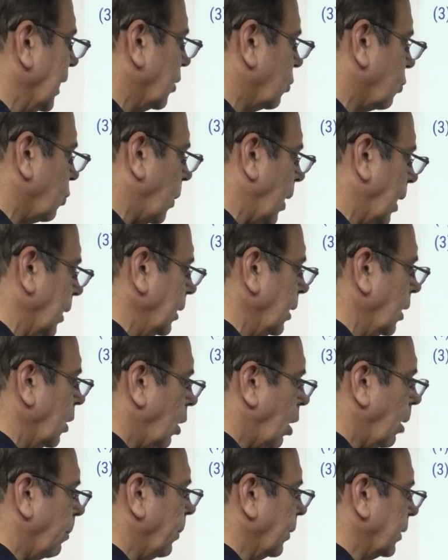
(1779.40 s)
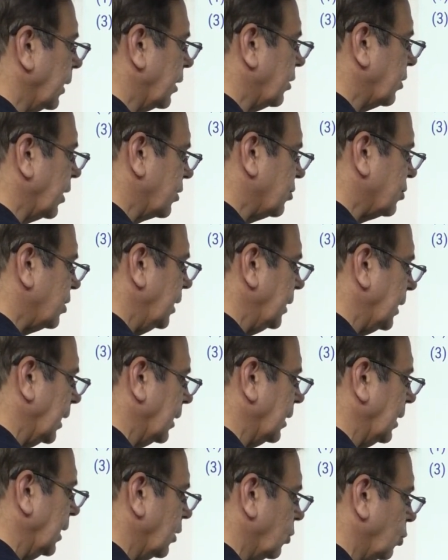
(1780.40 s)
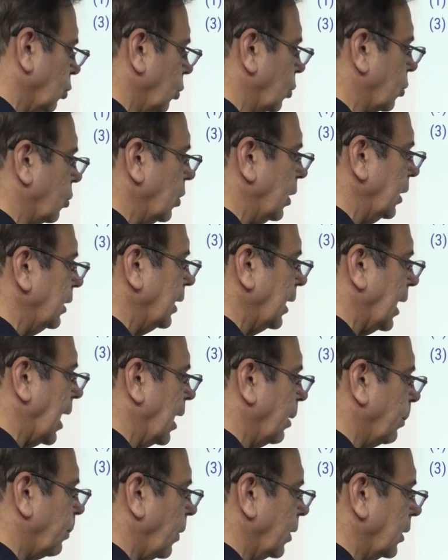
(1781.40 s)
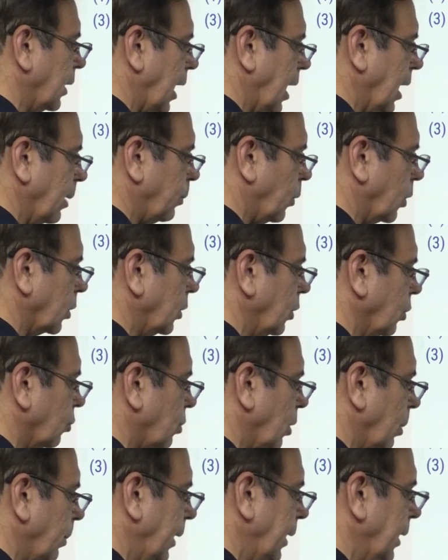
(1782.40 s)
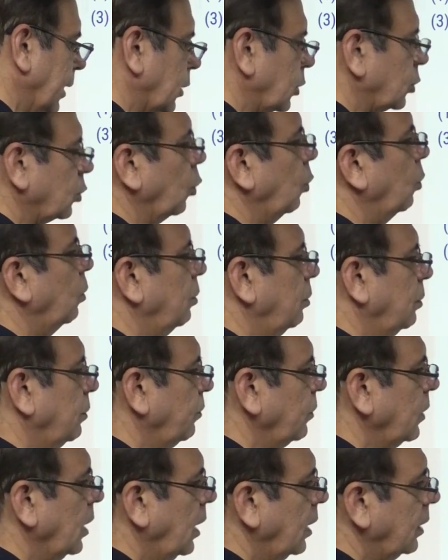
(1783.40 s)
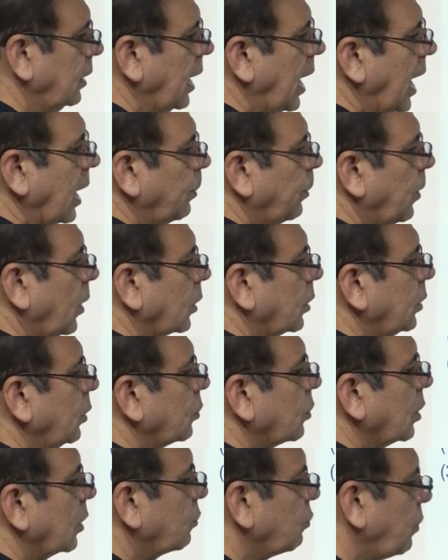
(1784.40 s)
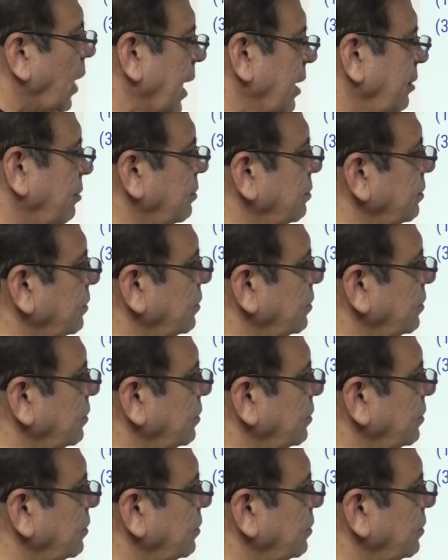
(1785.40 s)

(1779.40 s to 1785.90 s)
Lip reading: is 1, opposite 60 degree is root 3, the hypotenuse will be 2. The hypotenuse is 5.